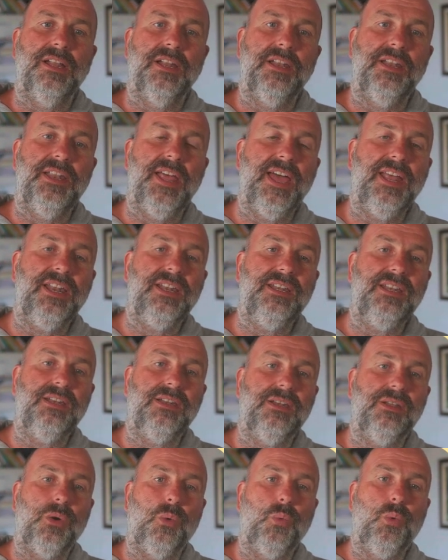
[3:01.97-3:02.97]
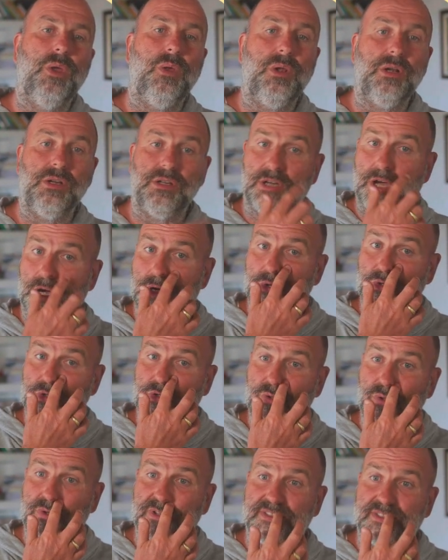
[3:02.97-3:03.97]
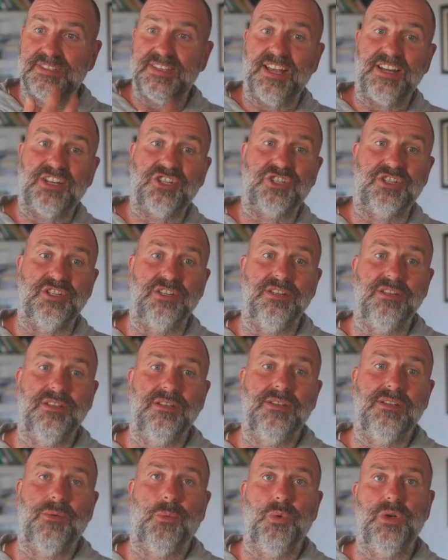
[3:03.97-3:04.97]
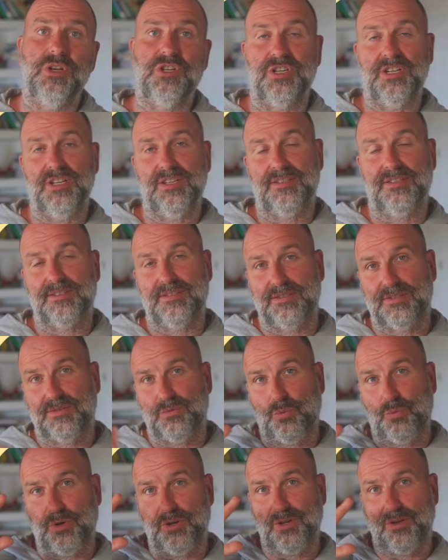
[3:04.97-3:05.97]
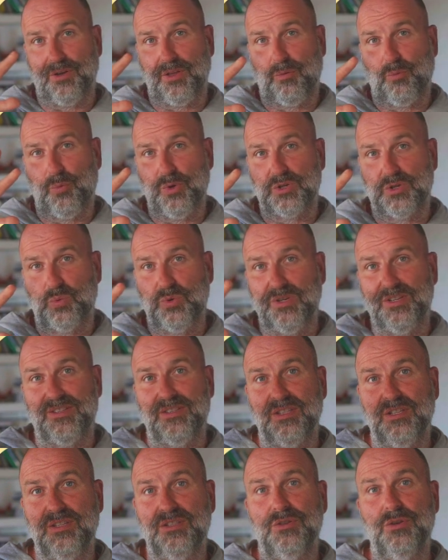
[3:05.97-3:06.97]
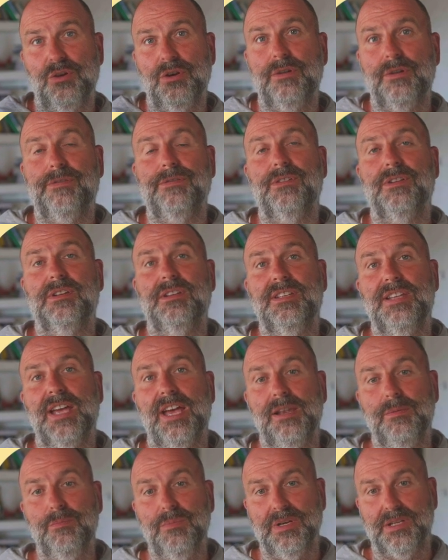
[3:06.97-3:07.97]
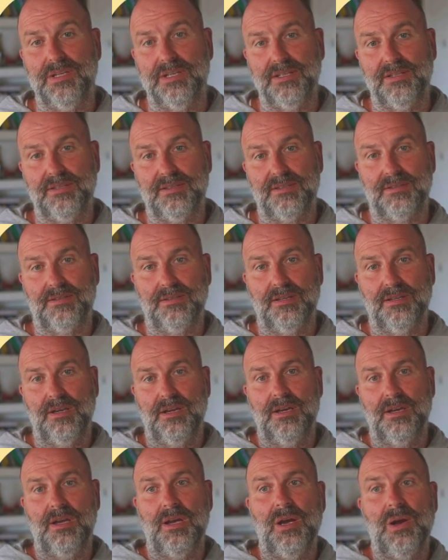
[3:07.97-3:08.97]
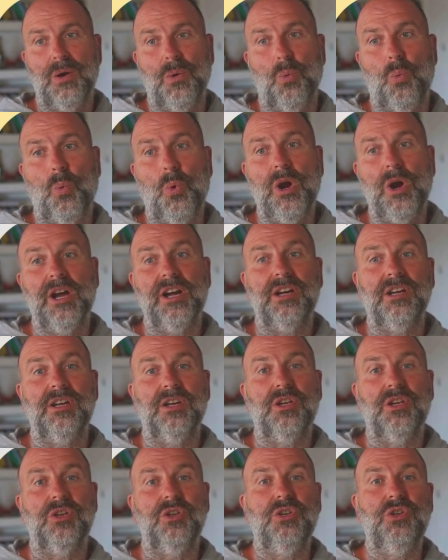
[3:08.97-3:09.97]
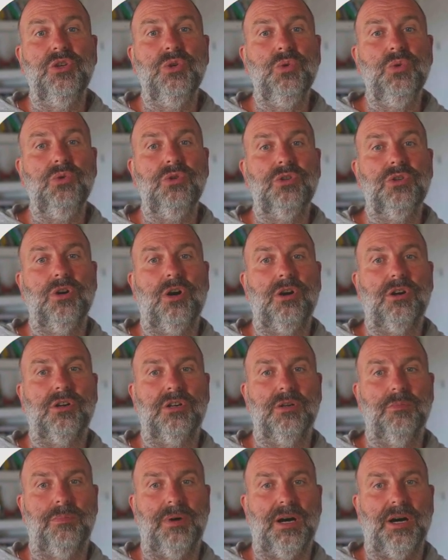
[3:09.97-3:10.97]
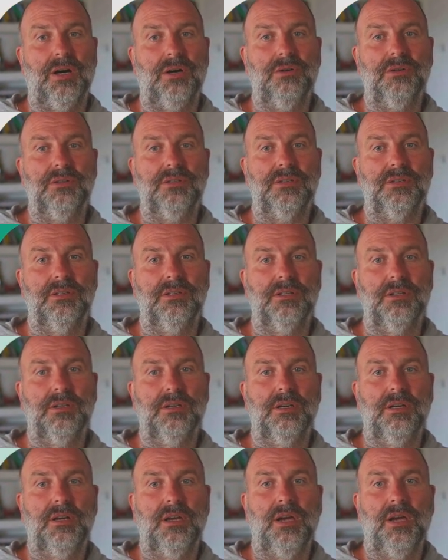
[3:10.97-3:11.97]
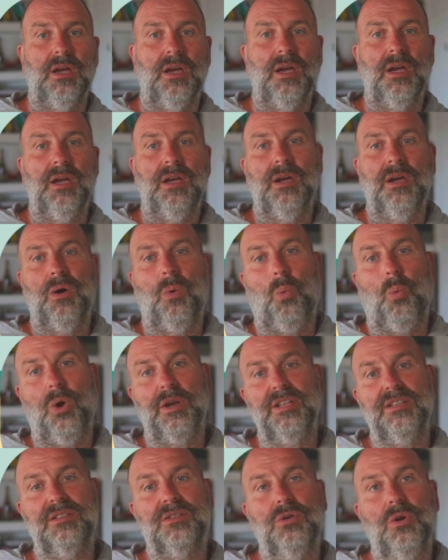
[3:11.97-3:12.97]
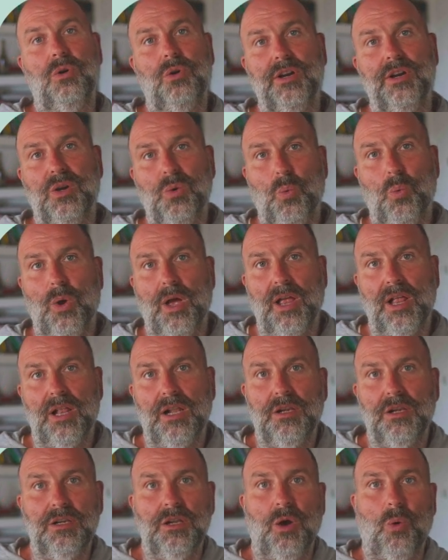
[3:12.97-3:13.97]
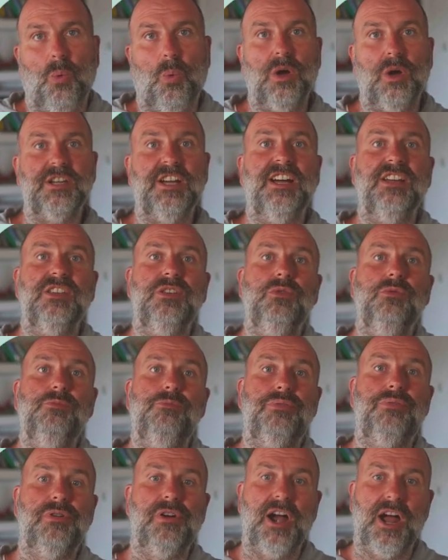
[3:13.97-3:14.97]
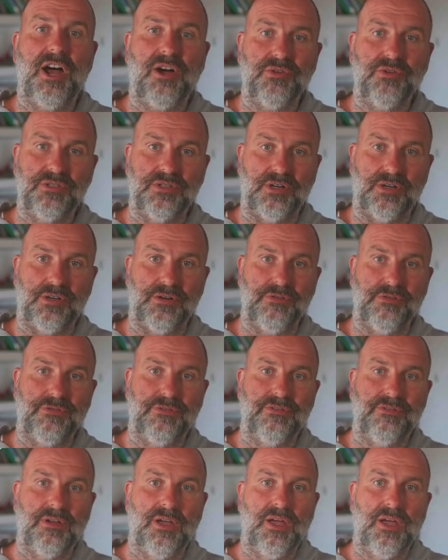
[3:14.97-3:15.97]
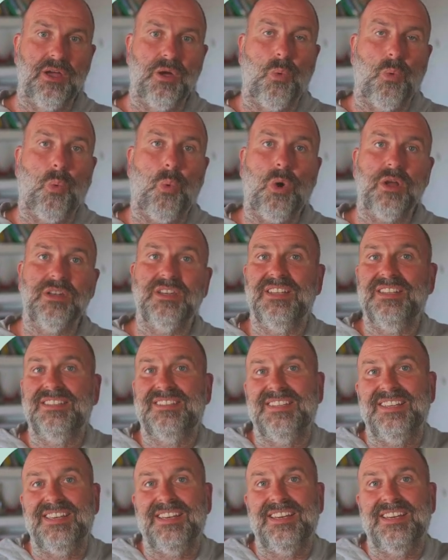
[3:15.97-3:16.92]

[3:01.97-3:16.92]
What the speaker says: Then we'll go to a section which we deserve 10 minutes, where you talk about what is going well, what are you proud of, what is